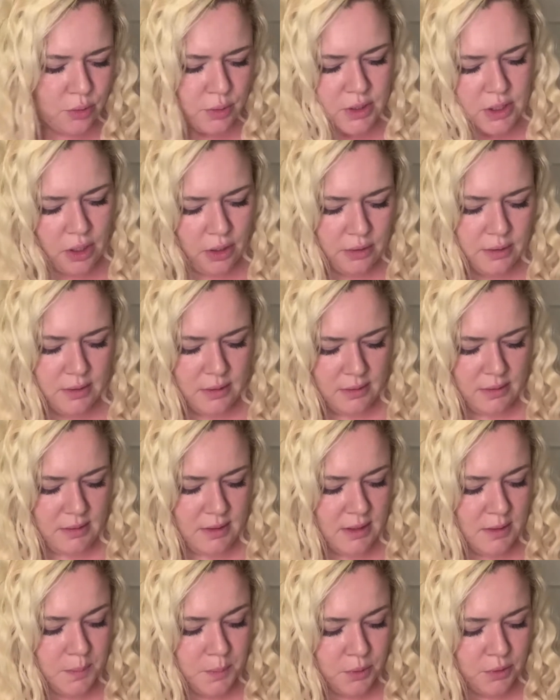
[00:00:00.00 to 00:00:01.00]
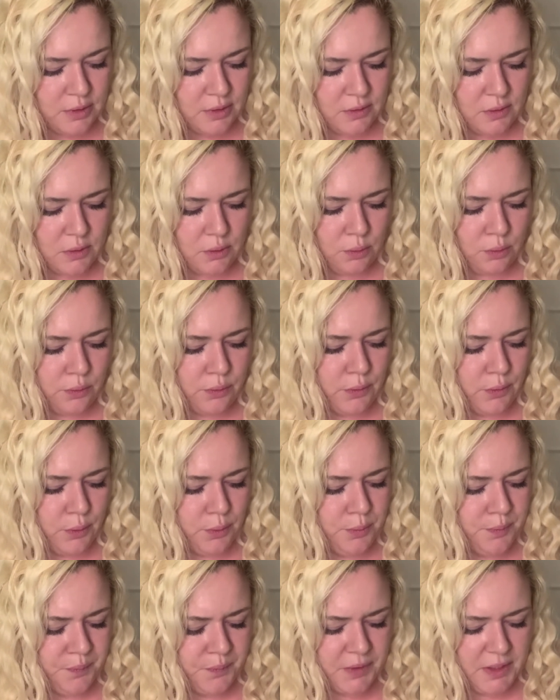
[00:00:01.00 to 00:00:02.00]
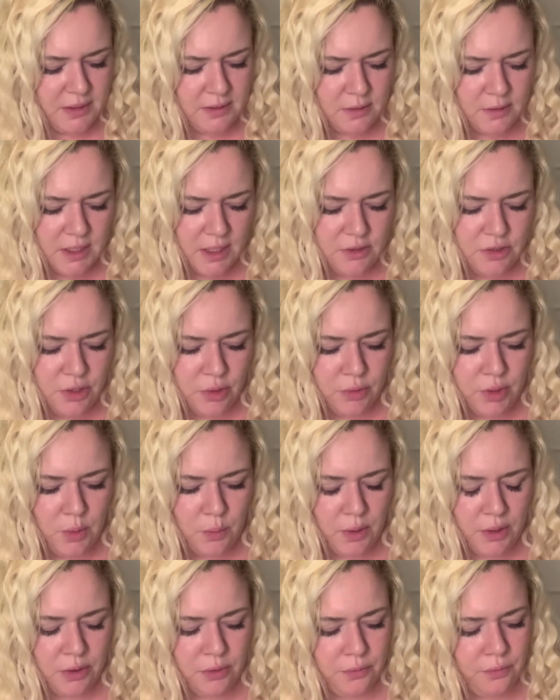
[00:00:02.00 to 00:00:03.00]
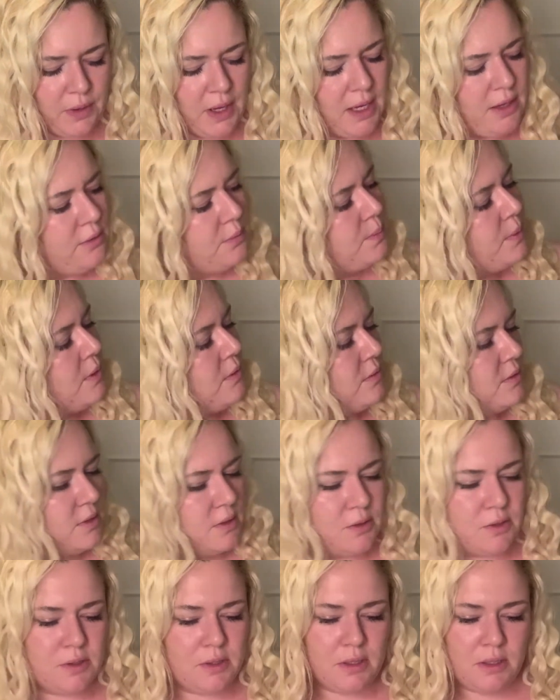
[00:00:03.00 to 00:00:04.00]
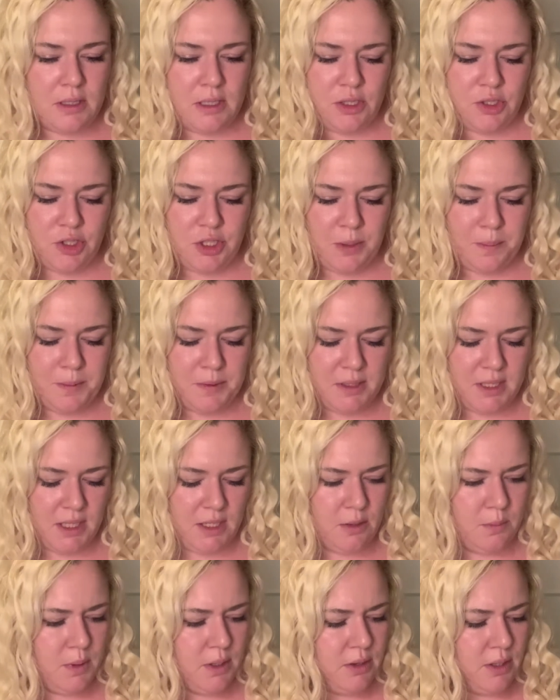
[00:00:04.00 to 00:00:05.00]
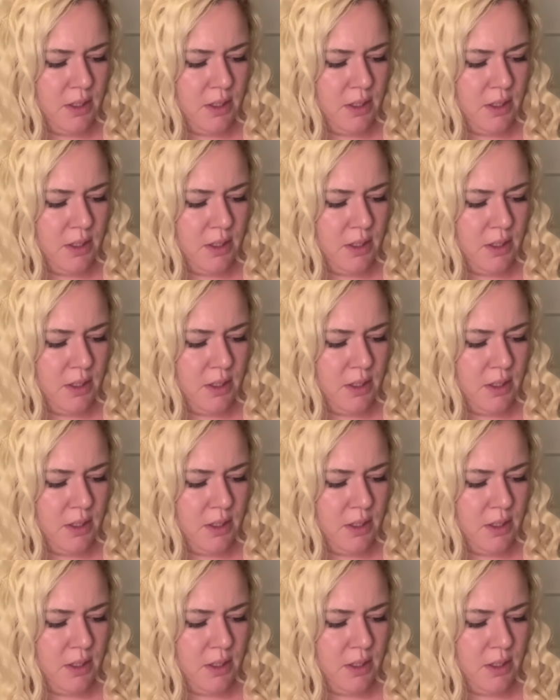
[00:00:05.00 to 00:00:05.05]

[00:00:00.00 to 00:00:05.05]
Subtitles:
got tons. This box is so full. This is actually only worth £5. This is the cheapest item, I